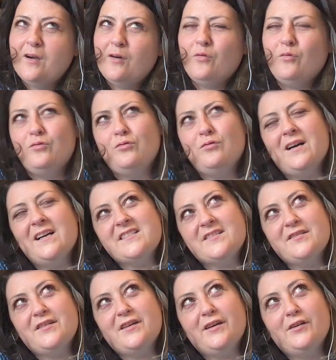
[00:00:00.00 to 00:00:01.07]
Oh, I
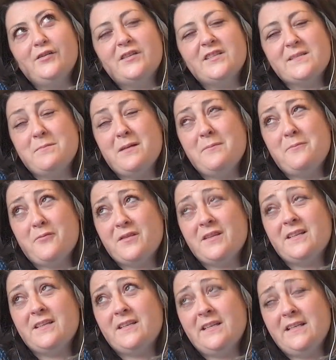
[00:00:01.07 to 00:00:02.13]
don't know, because my
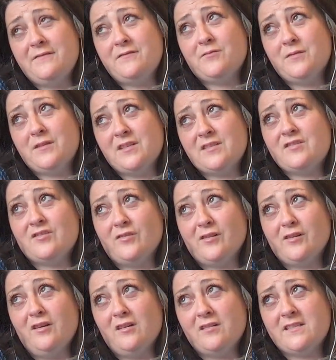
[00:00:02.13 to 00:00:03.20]
brother lived with us
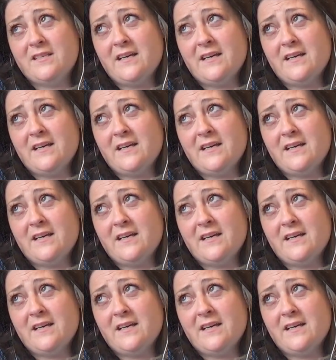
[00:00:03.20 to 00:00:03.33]
during lockdown.